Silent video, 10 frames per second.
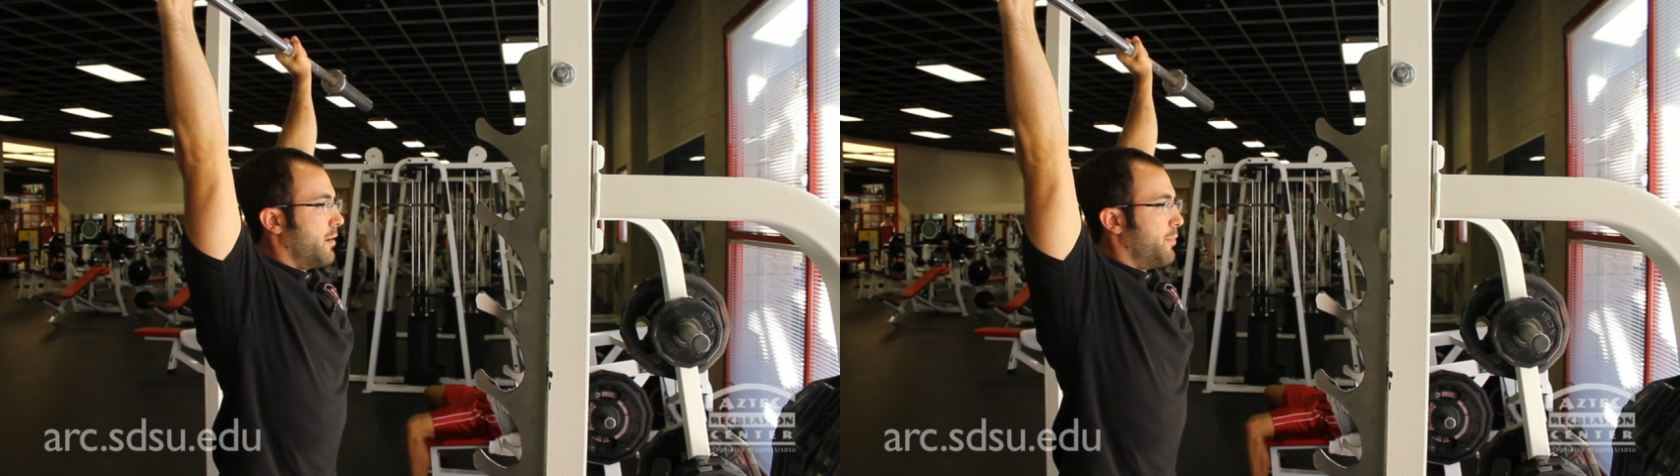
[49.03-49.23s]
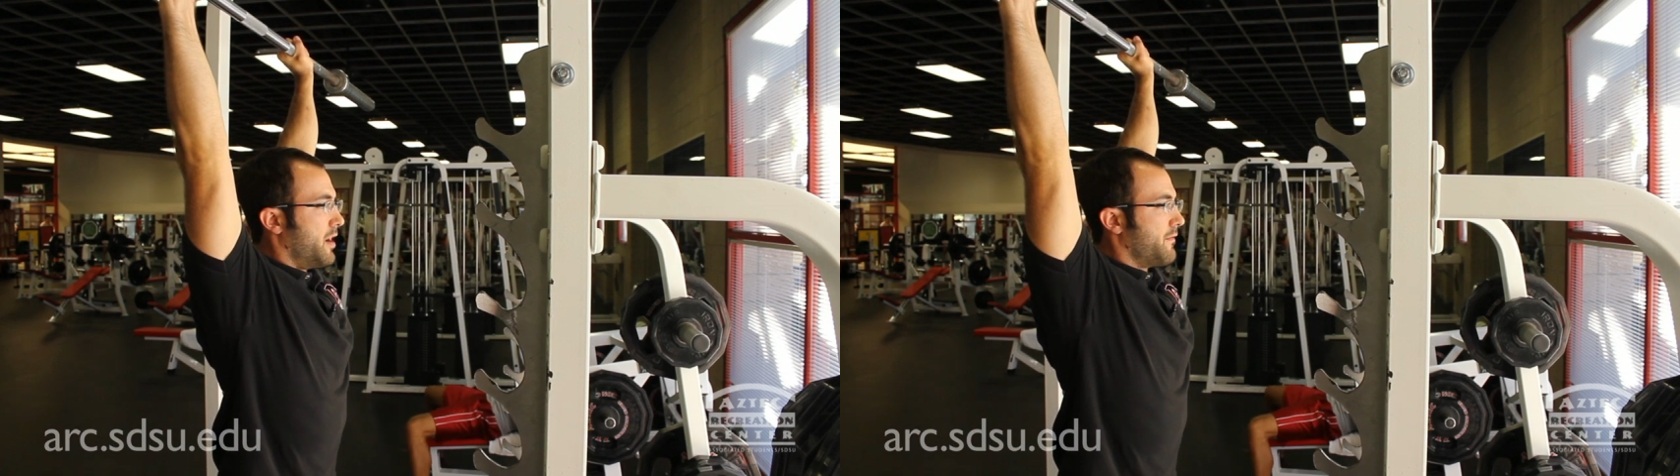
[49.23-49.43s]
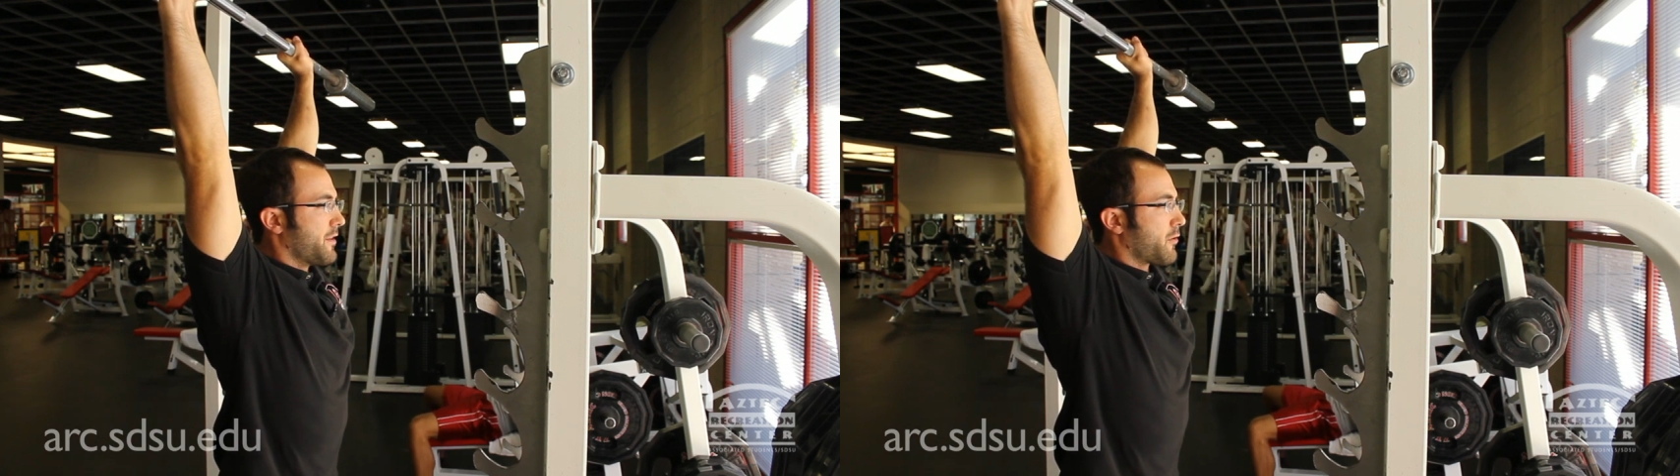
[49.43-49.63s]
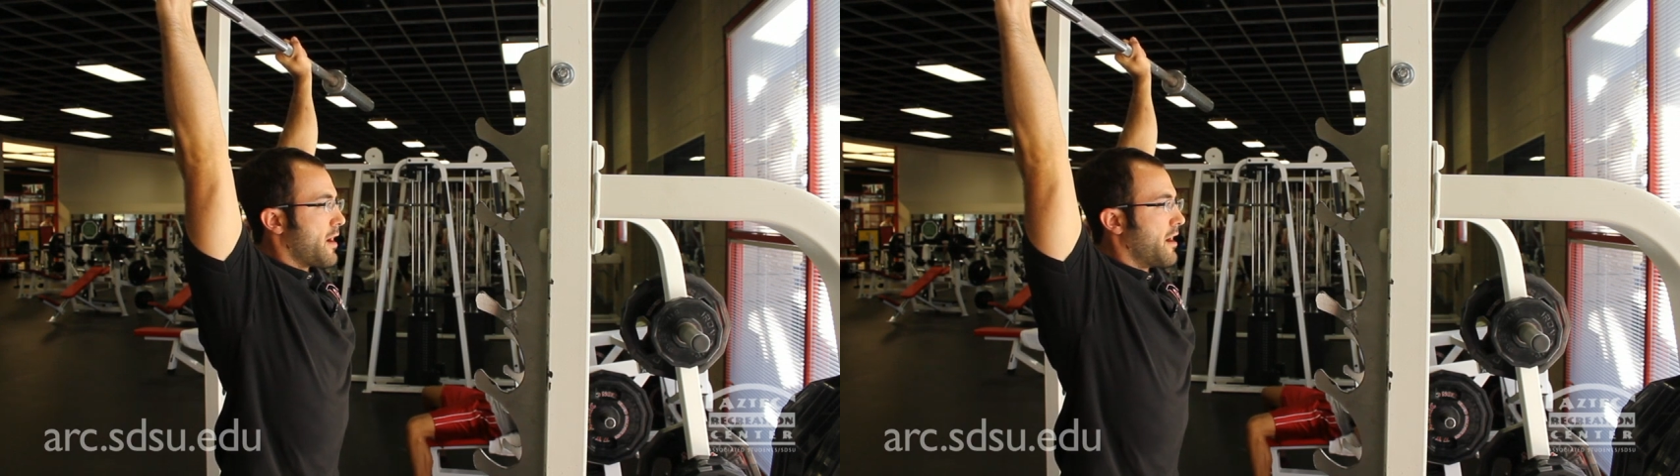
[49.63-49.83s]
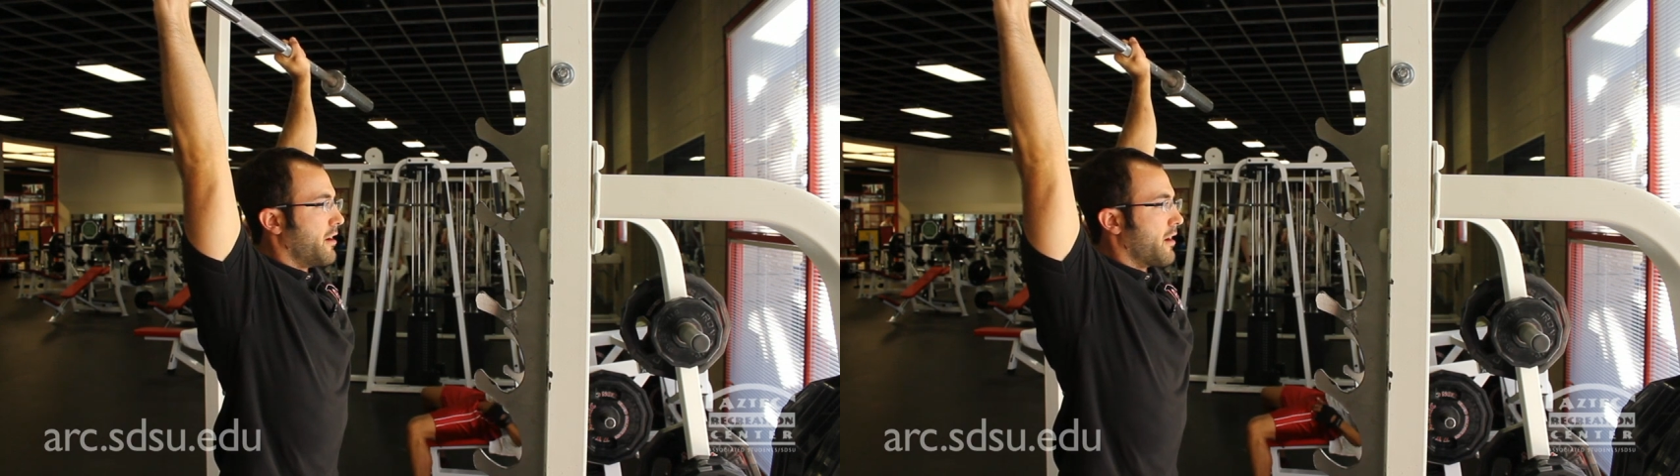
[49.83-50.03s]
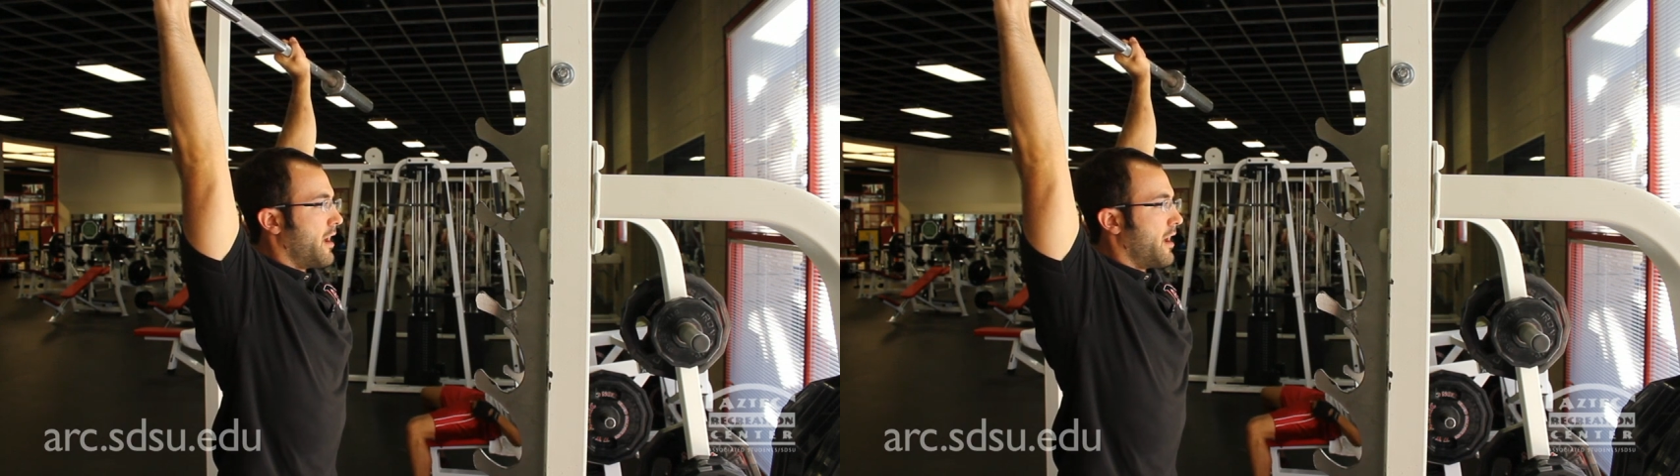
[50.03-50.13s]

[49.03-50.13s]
above the crown of your